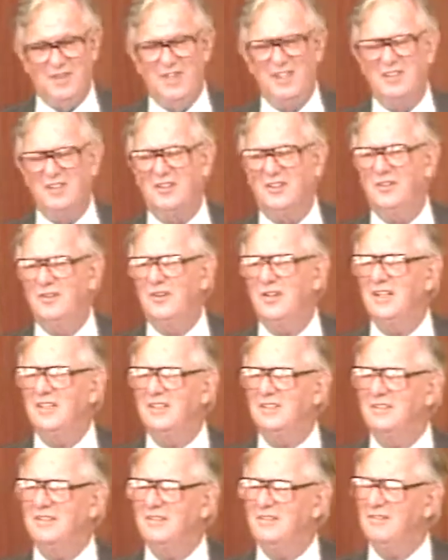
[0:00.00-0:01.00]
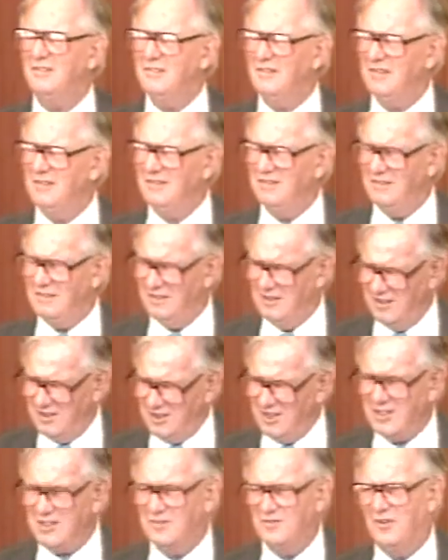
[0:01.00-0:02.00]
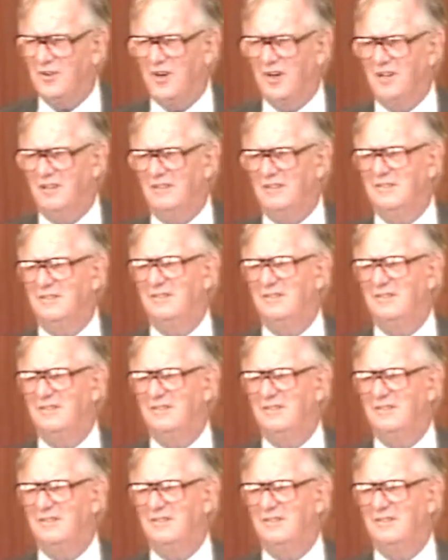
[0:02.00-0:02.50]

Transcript: to do is to adjust for it.